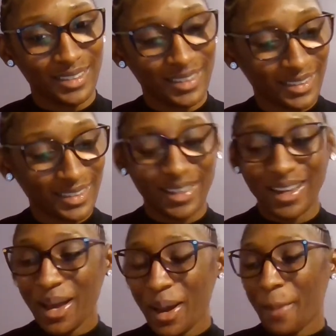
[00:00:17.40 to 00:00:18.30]

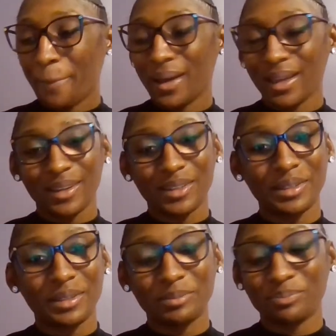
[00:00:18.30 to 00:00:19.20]
But
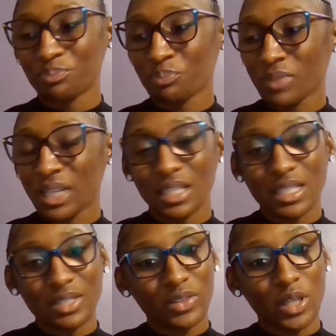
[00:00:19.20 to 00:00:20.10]

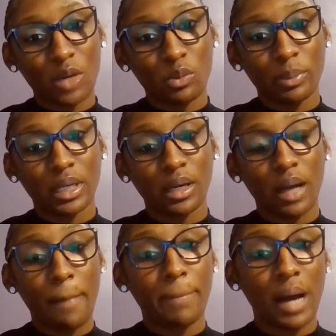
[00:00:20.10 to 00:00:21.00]
this video will be an
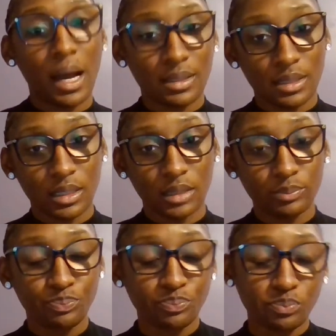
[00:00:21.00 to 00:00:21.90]
unboxing
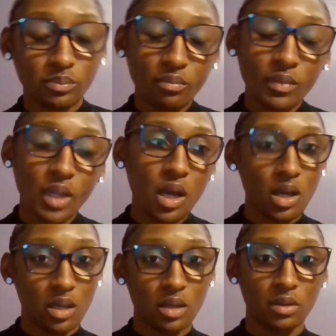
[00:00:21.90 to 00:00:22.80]

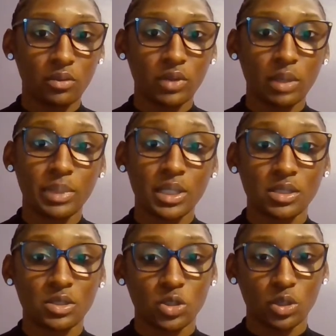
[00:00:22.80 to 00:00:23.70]
of a piece
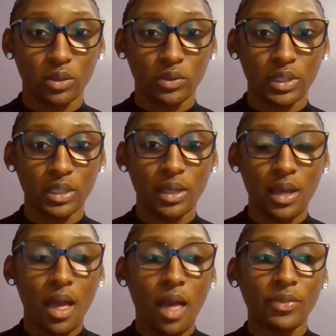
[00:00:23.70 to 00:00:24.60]
of jewelry
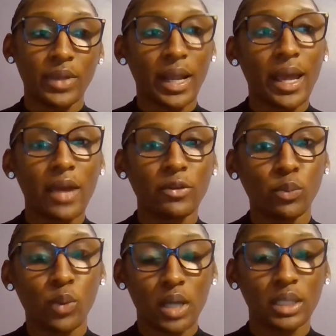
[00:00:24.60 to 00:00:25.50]
that I have
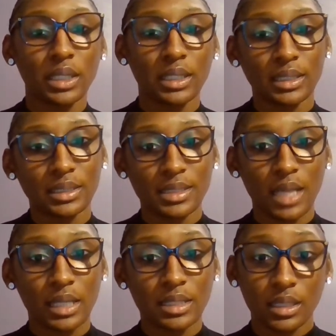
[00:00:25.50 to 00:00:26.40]
wanted, and I
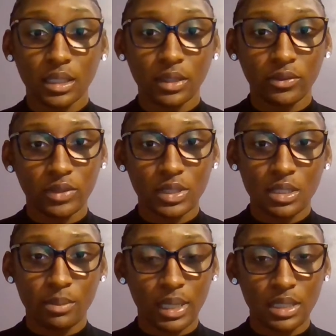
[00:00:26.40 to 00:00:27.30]
decided to give it
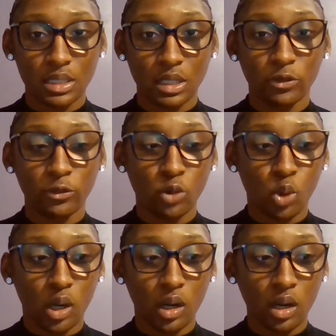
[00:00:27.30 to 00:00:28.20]
to myself
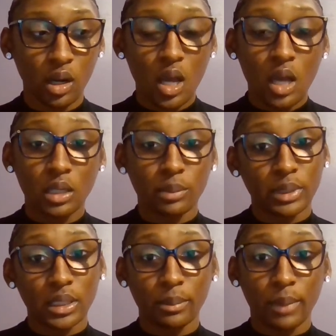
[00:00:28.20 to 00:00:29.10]
for
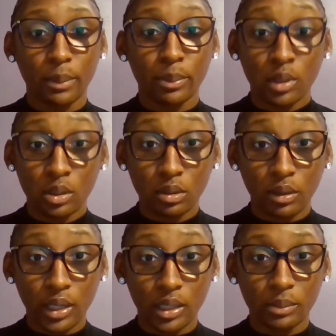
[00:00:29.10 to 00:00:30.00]
completing my
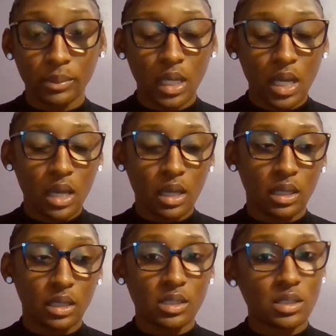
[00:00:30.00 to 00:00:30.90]
program.
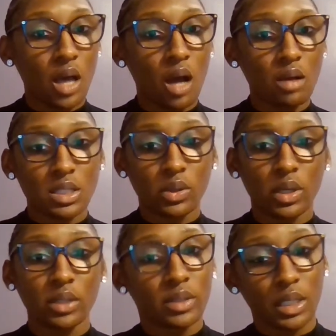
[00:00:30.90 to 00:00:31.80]
And it's also
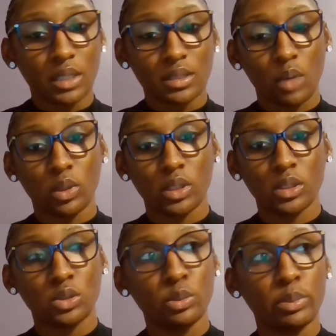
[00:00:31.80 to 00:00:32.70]
other things I want to
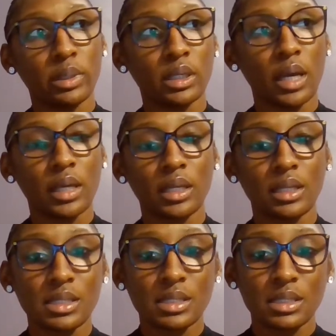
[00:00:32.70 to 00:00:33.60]
do, but
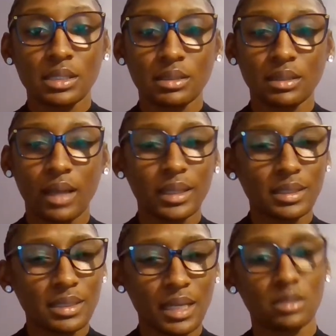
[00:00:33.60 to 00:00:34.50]
it's like
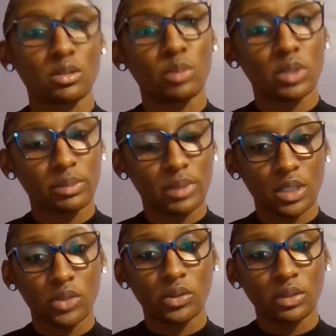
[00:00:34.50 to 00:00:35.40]
not so much
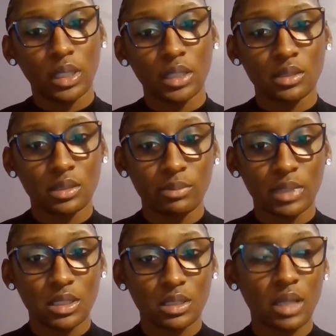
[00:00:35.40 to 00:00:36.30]
material things as
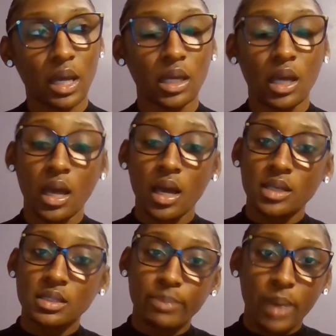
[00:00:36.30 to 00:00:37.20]
much as like
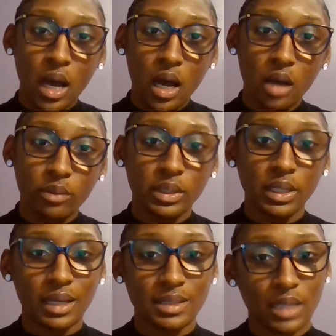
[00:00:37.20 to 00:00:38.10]
spa,
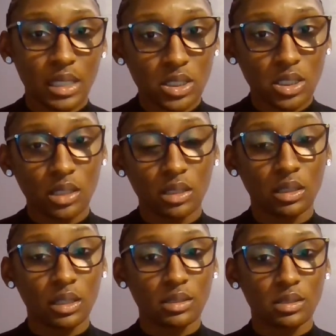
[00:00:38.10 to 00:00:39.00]
relaxation, and
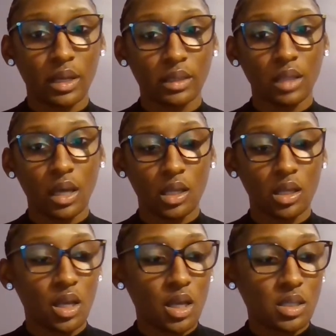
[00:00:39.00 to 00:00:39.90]
things like that.
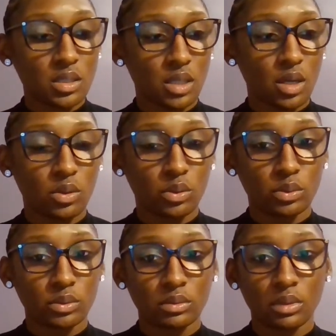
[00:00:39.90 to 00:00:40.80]
So
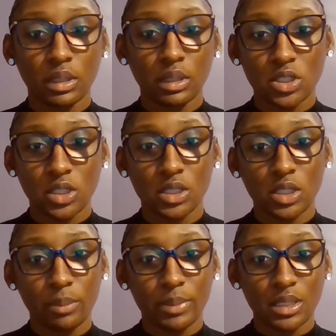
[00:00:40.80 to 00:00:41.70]
let's just
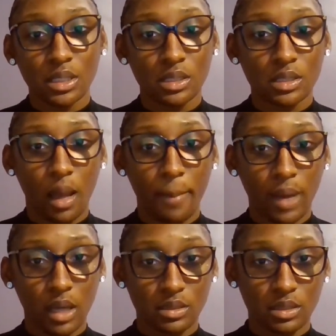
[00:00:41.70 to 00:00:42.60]
jump into this unboxing.